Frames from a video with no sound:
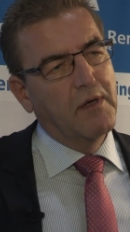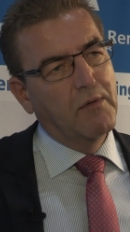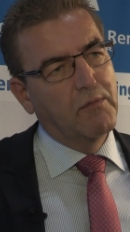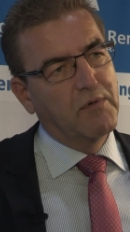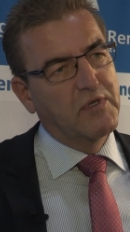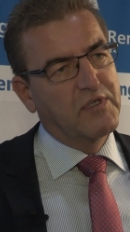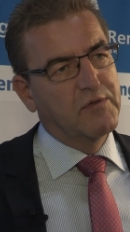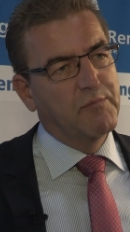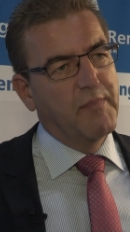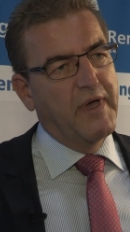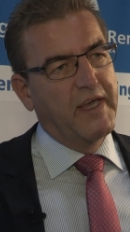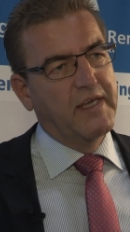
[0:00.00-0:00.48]

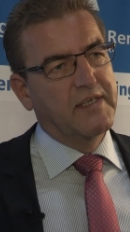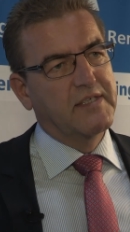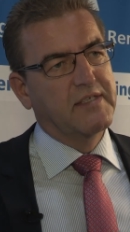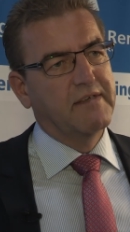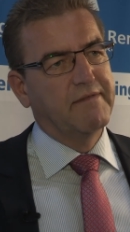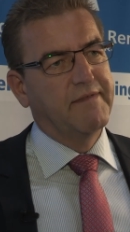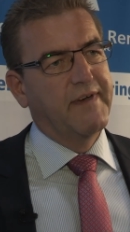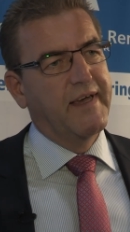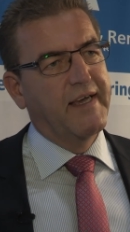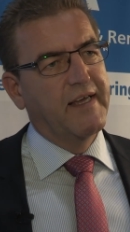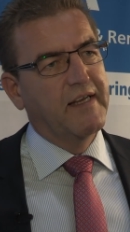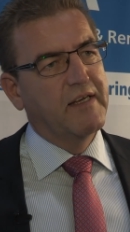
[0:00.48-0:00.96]
which makes
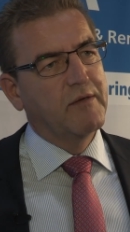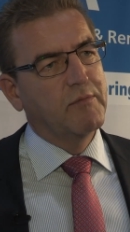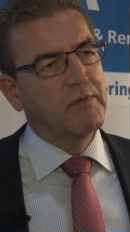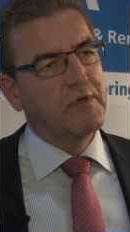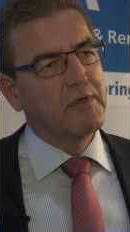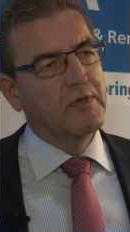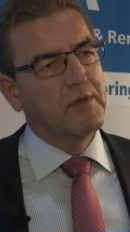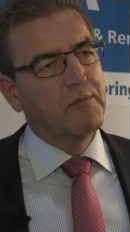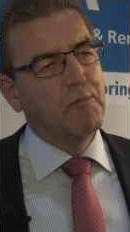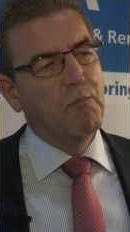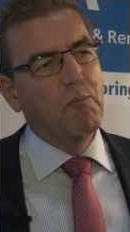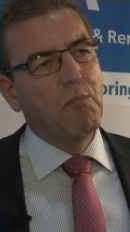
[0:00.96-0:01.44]

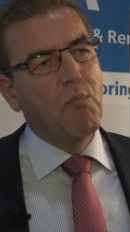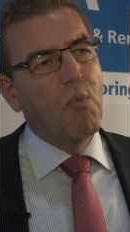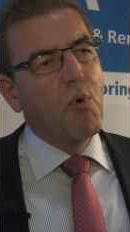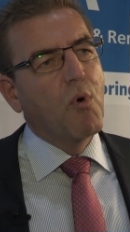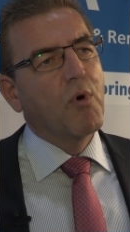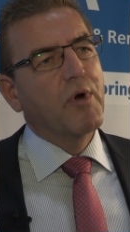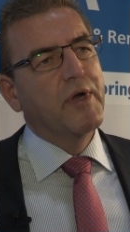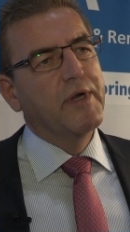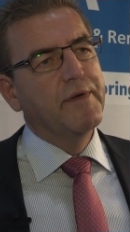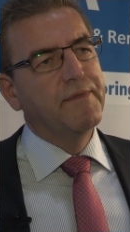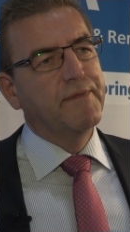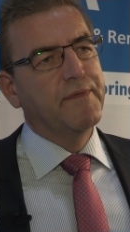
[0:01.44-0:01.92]
available
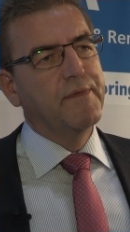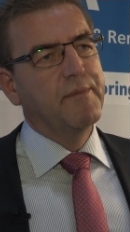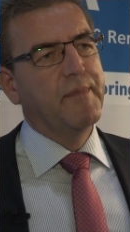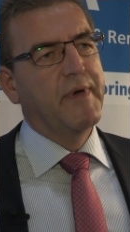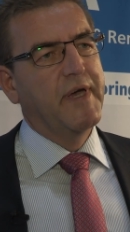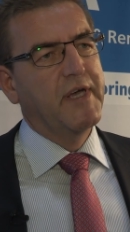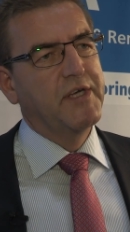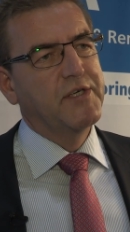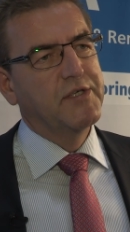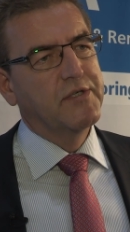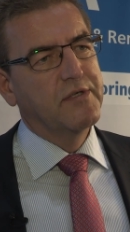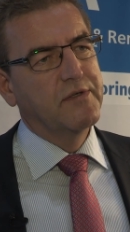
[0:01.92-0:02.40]
more
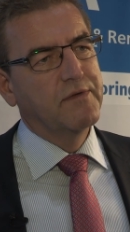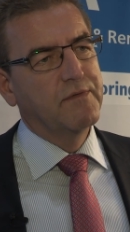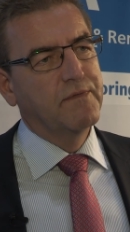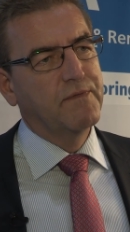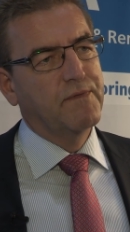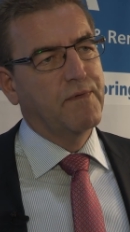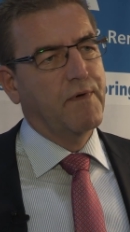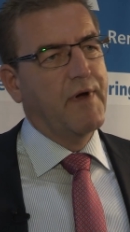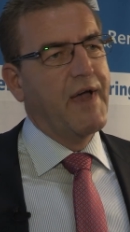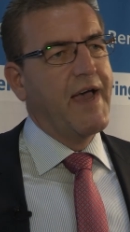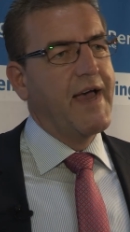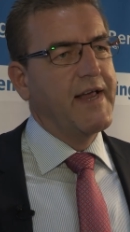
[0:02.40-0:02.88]
information
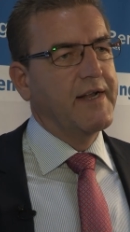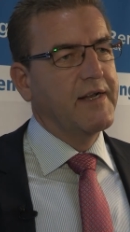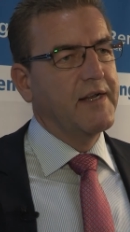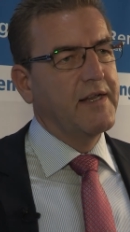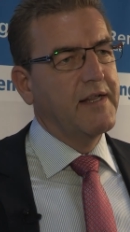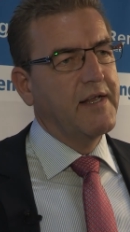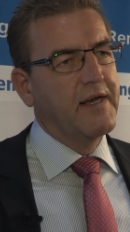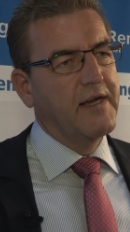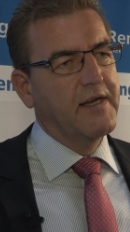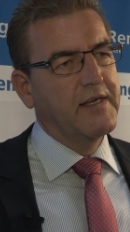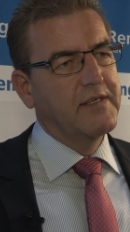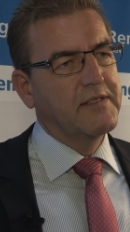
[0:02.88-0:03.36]
for
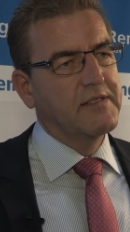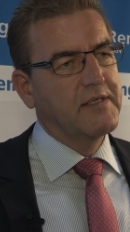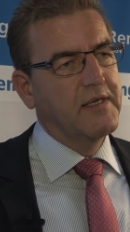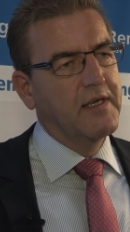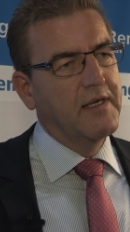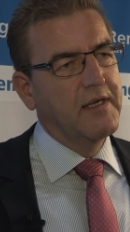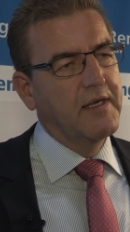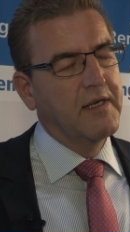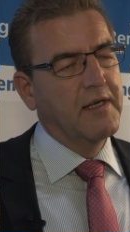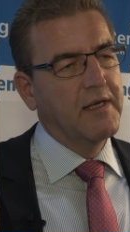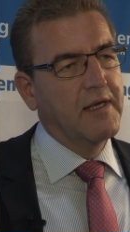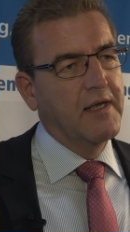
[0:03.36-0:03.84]

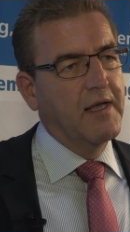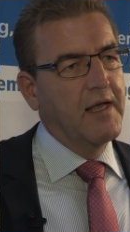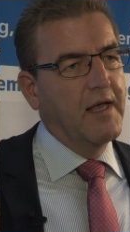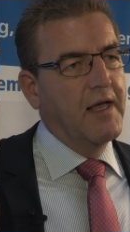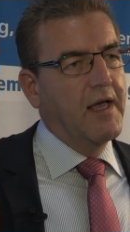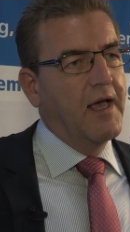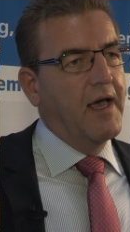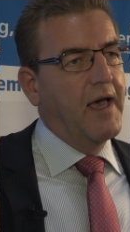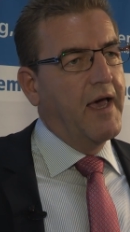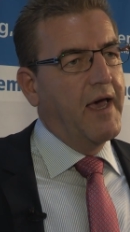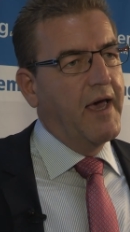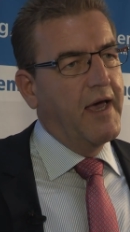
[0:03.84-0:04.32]
analyzing
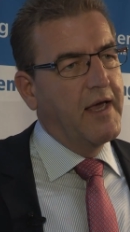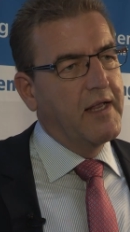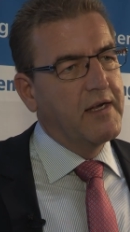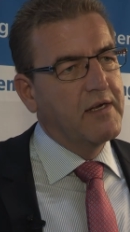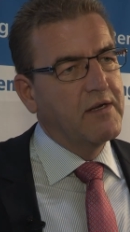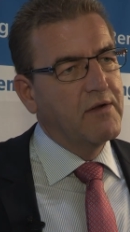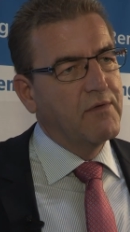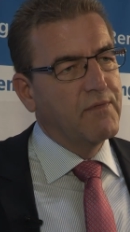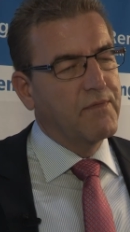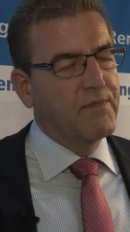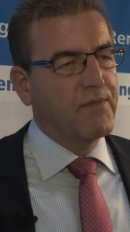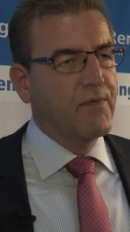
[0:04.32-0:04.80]

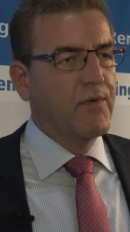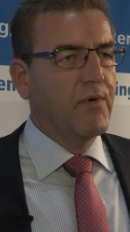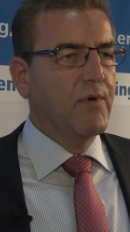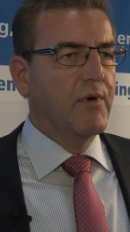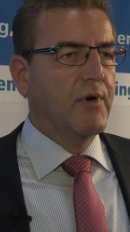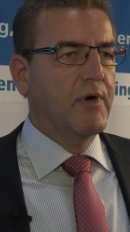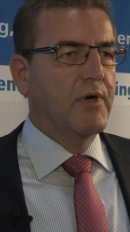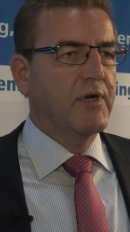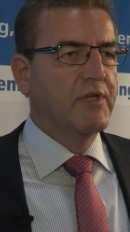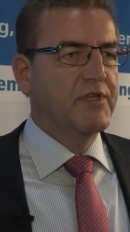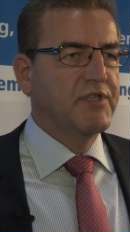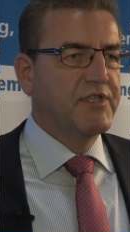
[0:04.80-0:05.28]
and
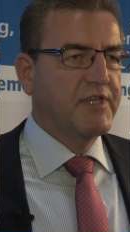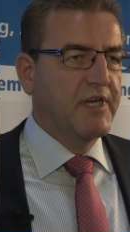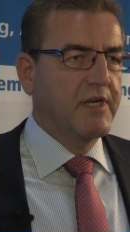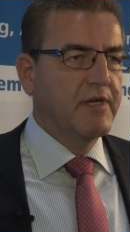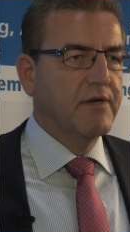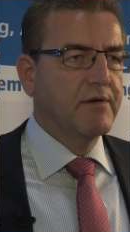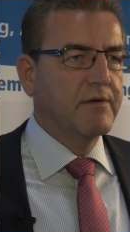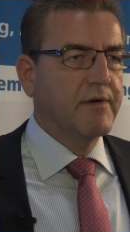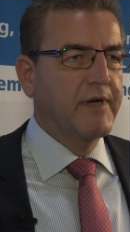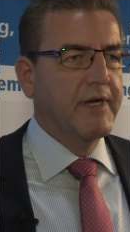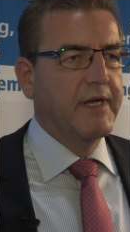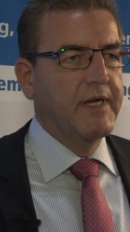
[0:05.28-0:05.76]
for
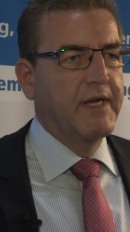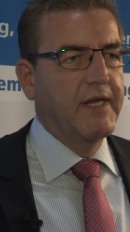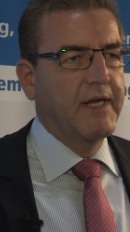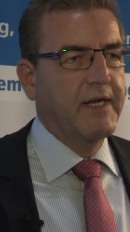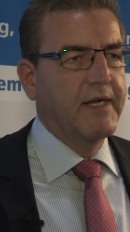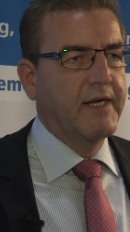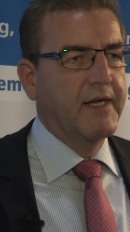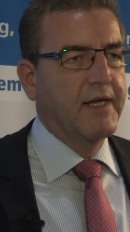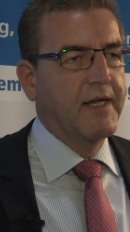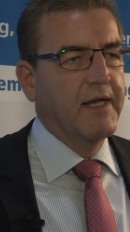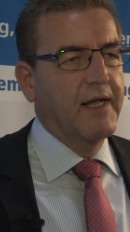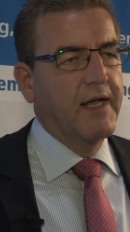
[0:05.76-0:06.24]

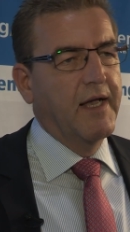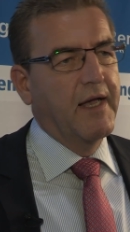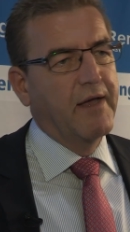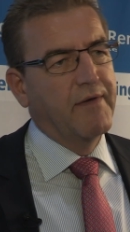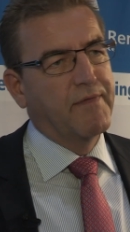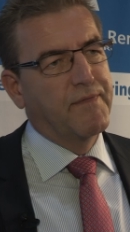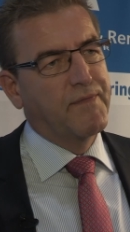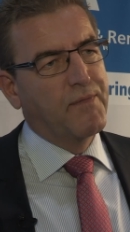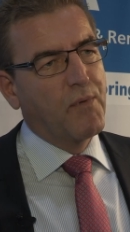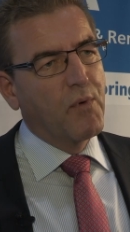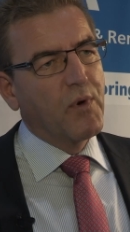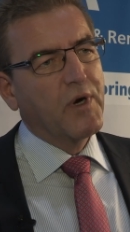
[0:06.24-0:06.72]
generating a
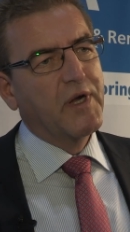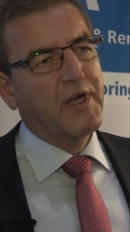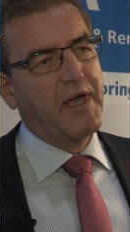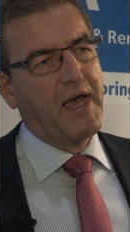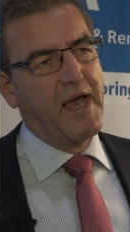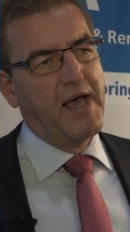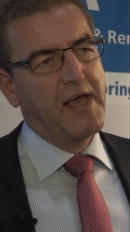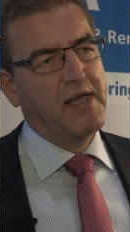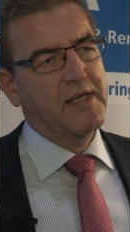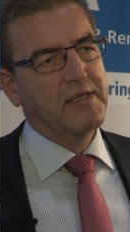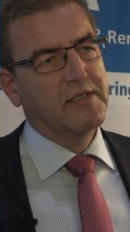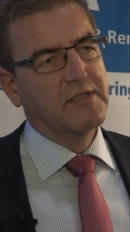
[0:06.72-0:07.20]

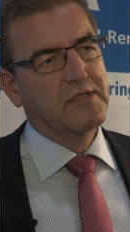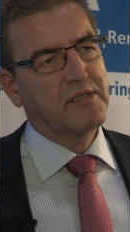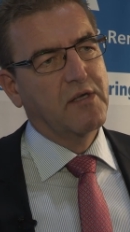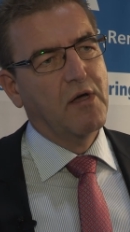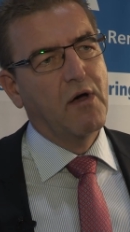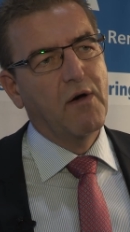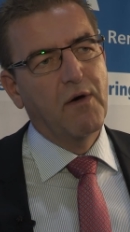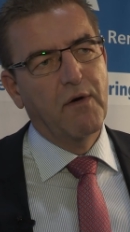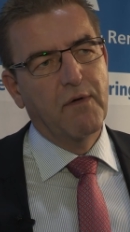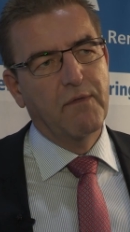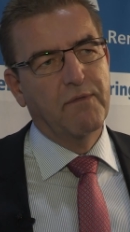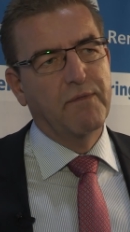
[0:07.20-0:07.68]
forecast
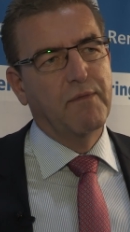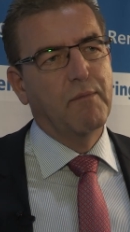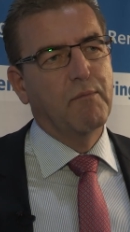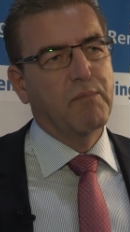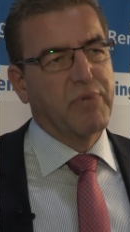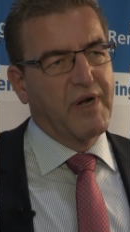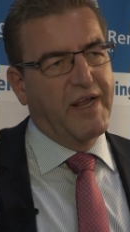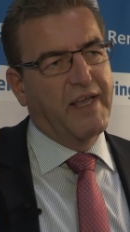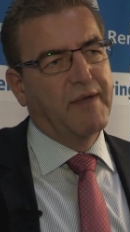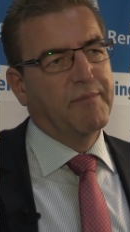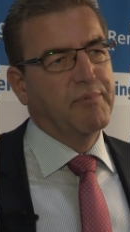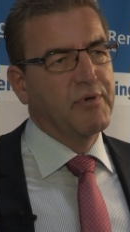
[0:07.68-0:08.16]
of
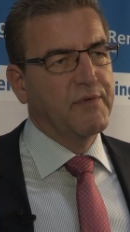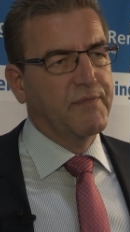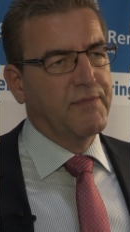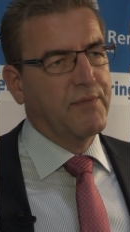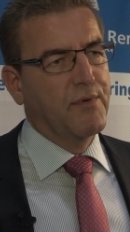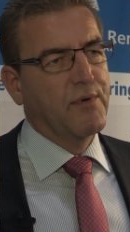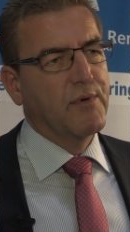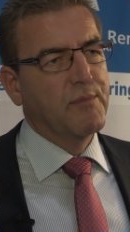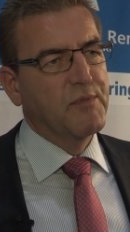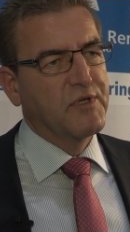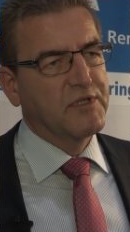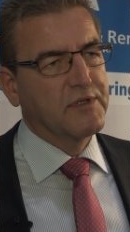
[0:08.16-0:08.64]
brake
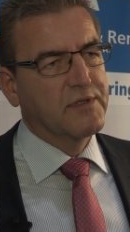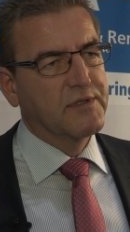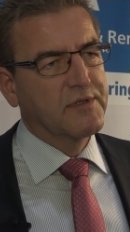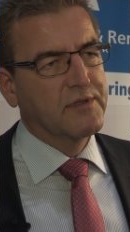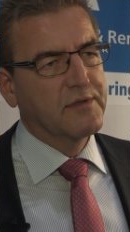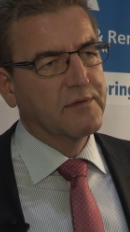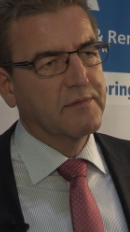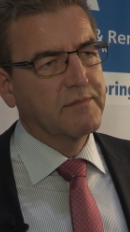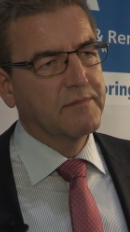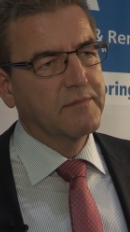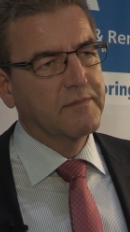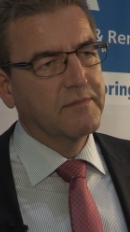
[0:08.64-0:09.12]
performance.